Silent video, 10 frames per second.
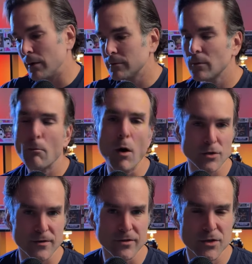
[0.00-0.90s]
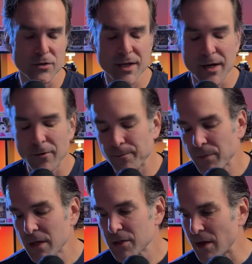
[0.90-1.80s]
Most of the suits that I own.
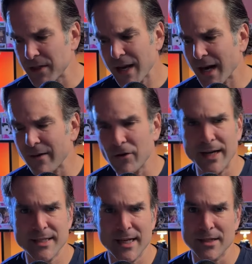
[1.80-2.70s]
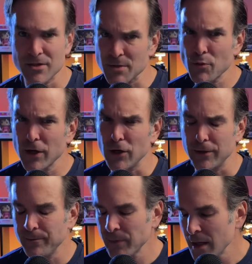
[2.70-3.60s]
So I think I covered 18, so that's pretty good.
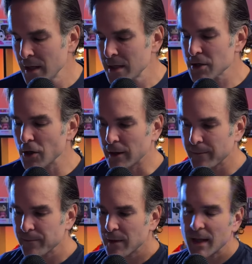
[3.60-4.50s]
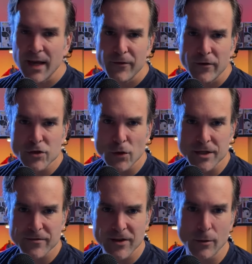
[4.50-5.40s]
So look, if you've enjoyed
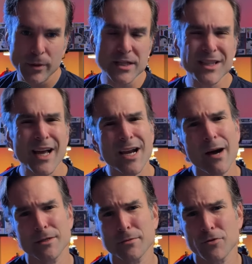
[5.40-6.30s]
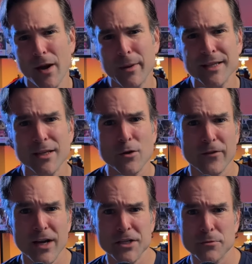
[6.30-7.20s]
this video, please like, comment, subscribe, hit that
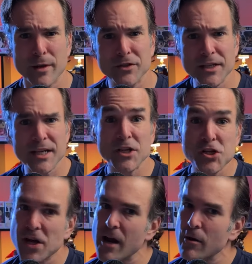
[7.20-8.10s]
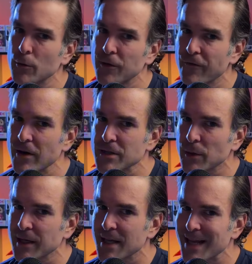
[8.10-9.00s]
notifications bell, ding, ding, share it with your friends so we can
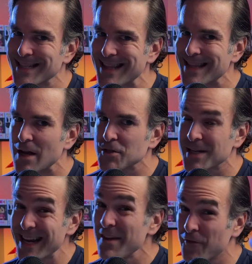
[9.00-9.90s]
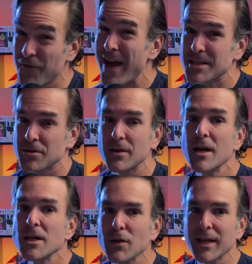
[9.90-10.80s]
get to that 10,000 even faster
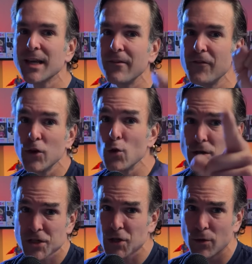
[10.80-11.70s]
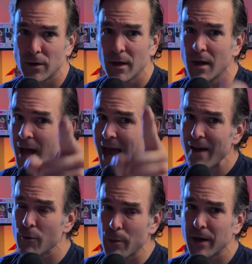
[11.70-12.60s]
so I can give you a suit.
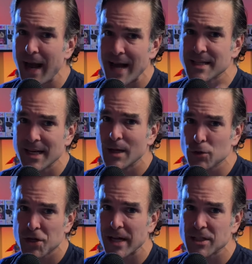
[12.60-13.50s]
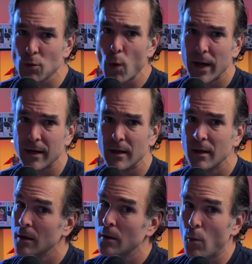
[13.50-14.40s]
Everybody has an equal chance to win.
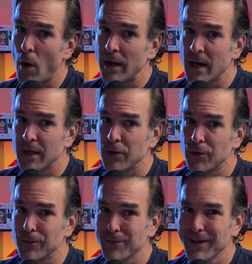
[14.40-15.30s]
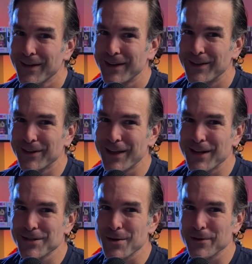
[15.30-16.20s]
Why not you? Look, thank
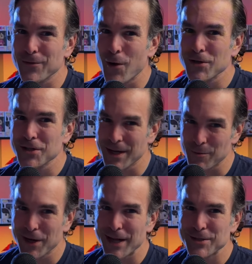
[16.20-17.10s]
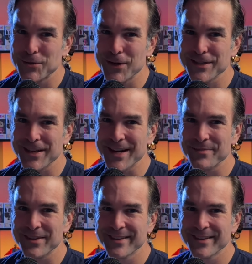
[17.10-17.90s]
you so much for watching, and I will catch you next time.